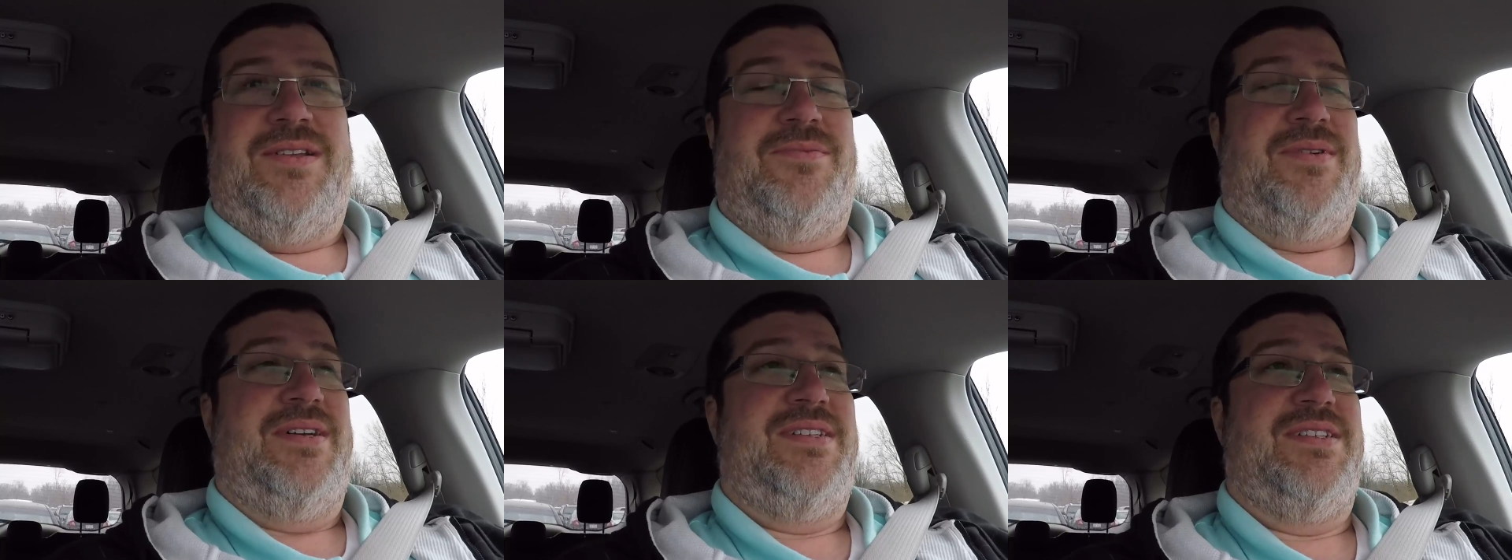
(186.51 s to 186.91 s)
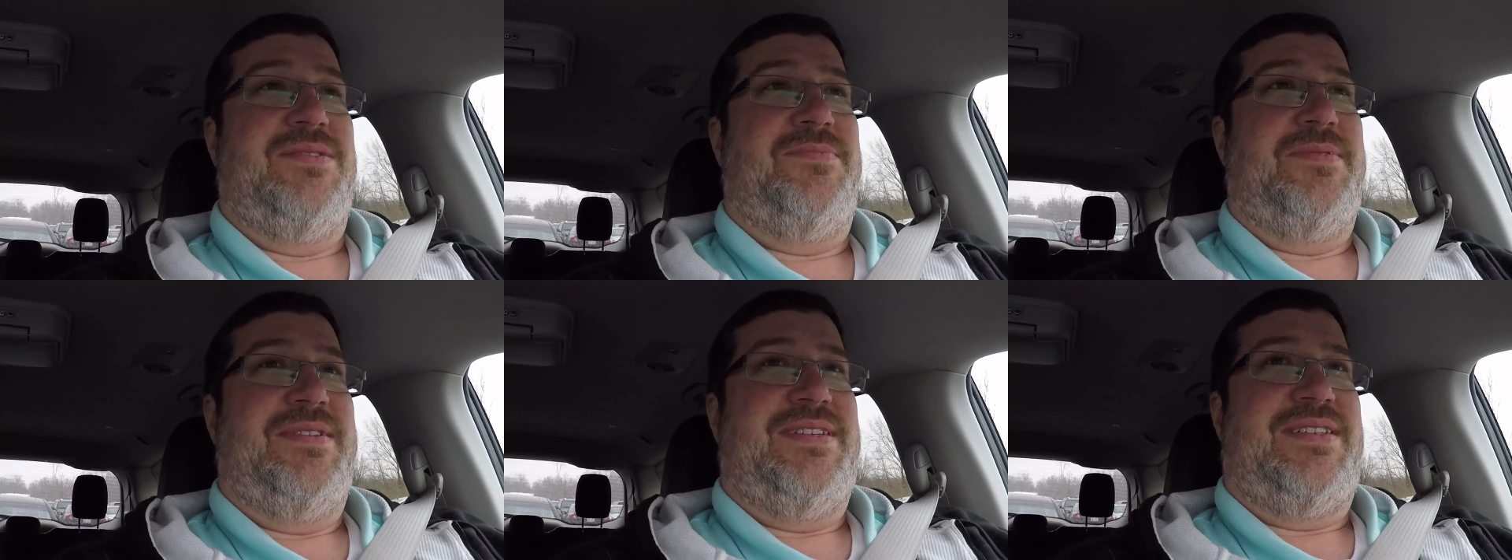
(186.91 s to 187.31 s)
otherwise
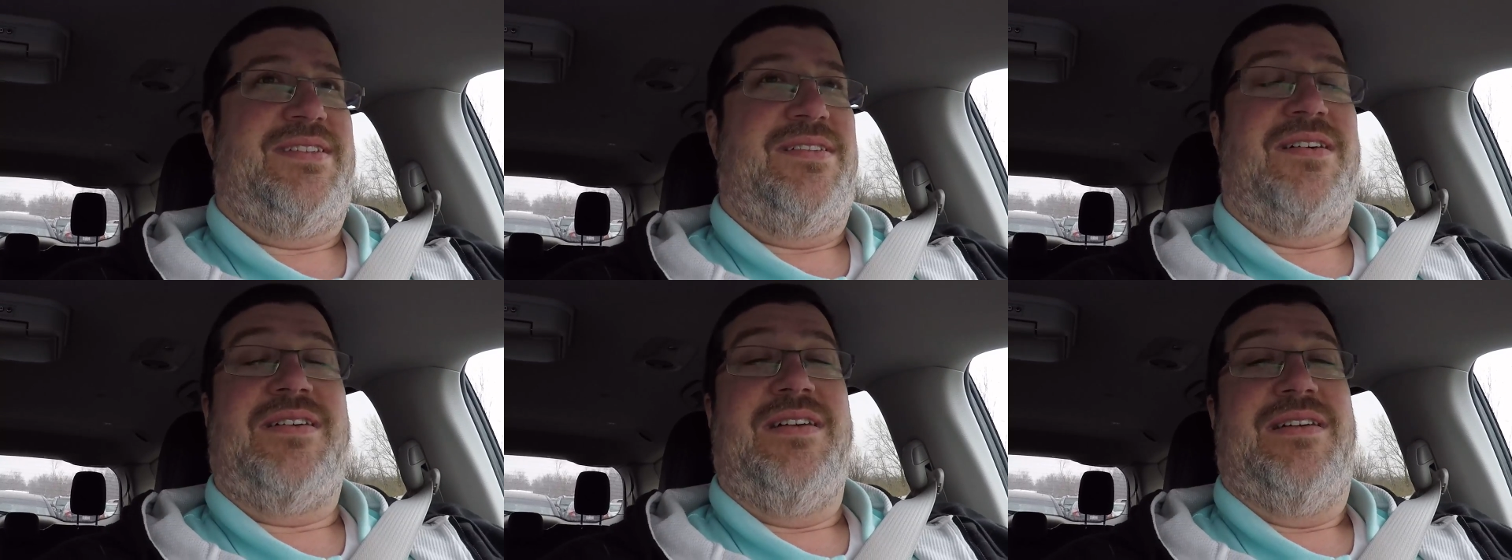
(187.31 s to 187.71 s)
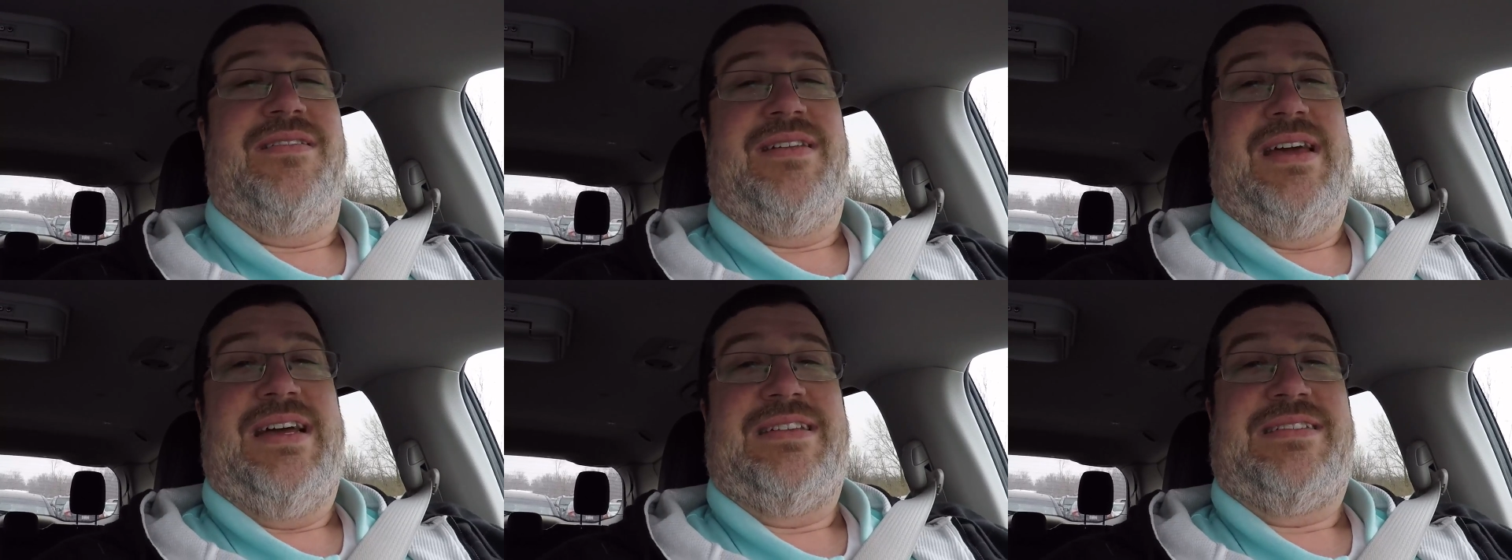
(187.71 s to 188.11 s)
you'd be stuck at
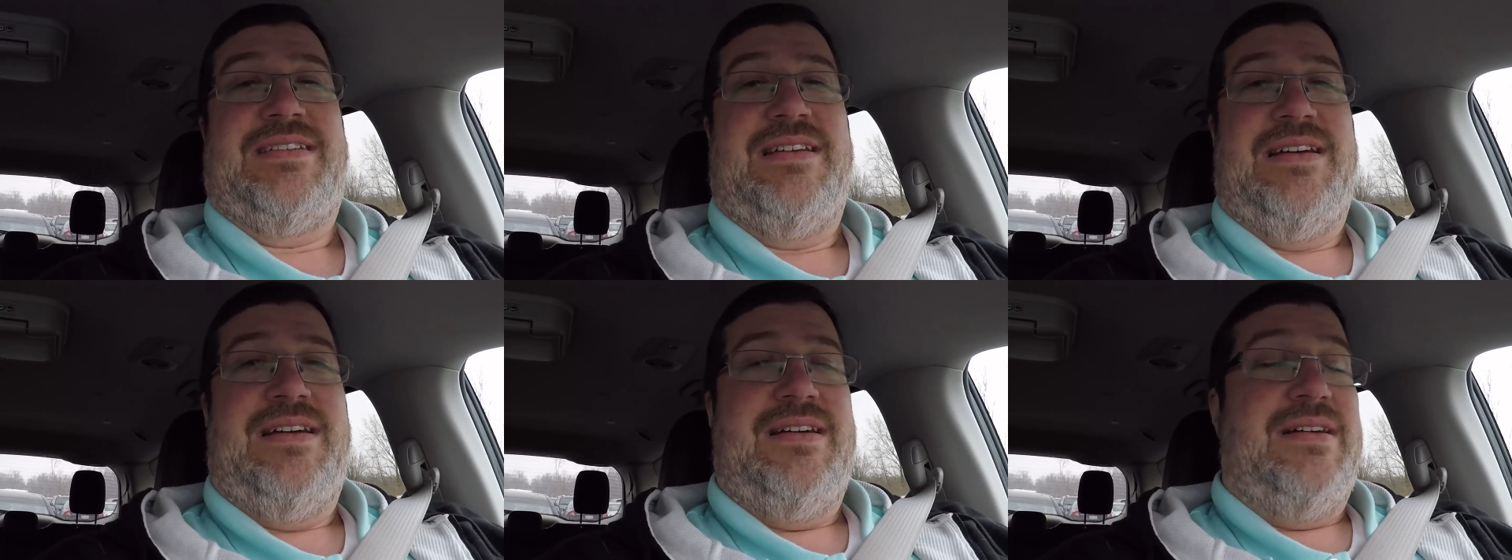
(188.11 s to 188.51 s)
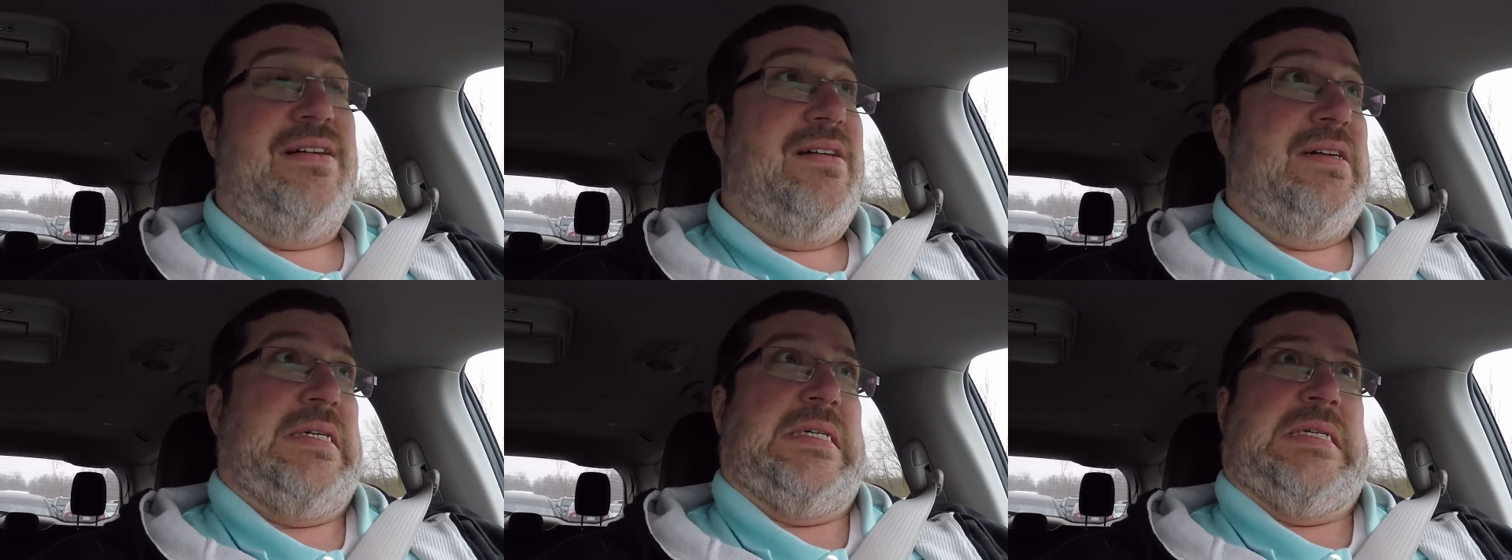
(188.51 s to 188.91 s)
your desk.
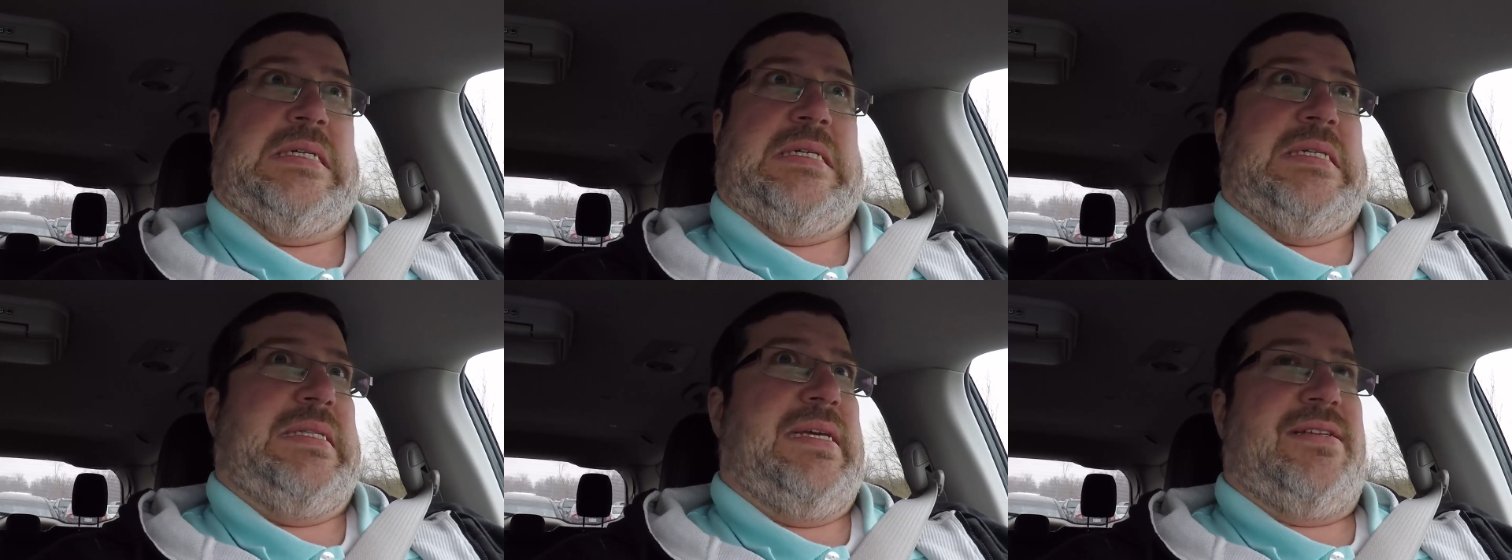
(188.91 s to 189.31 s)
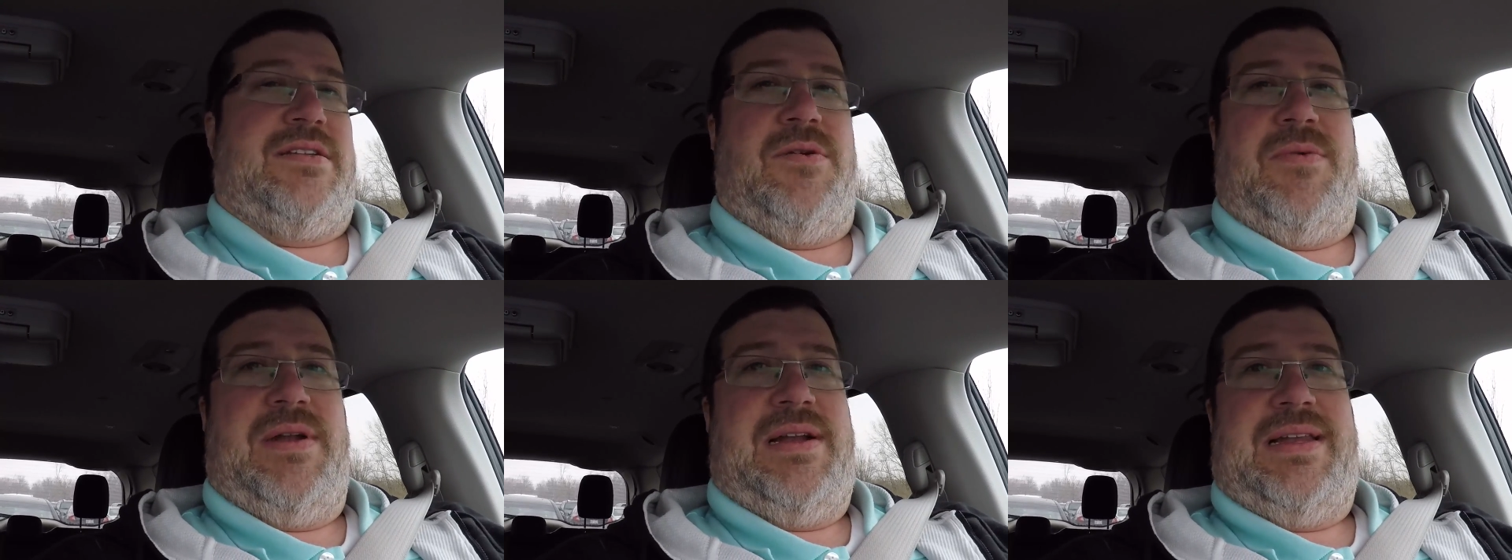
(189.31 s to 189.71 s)

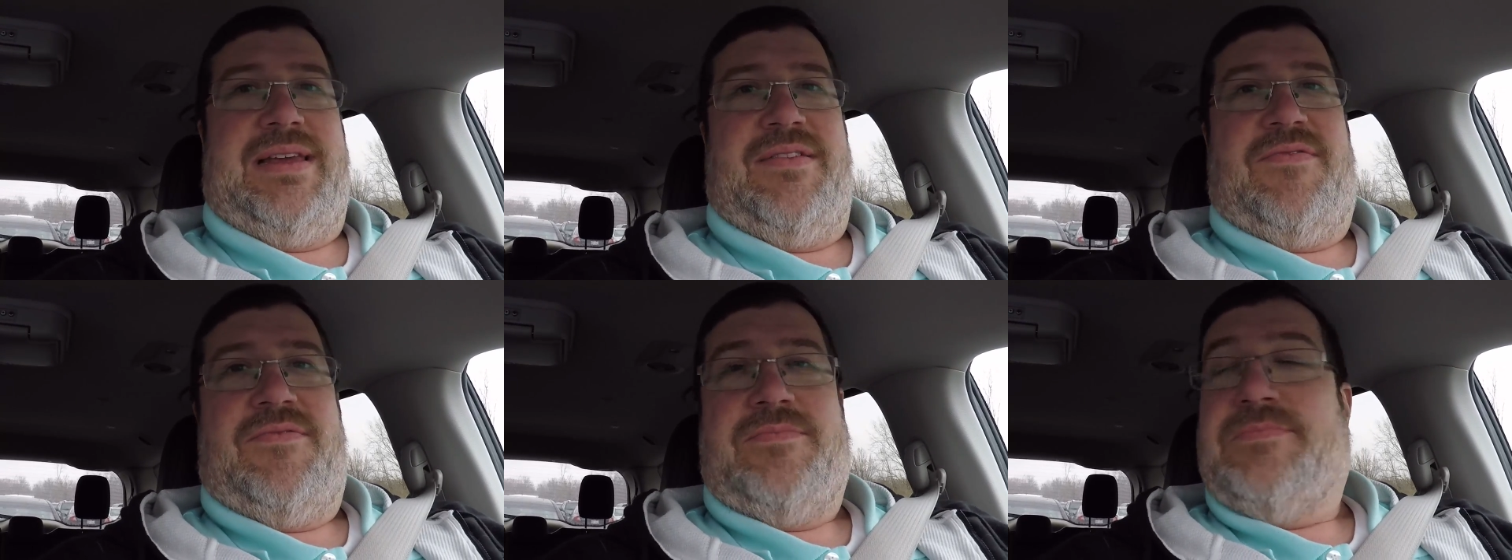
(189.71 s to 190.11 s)
That's no way to live.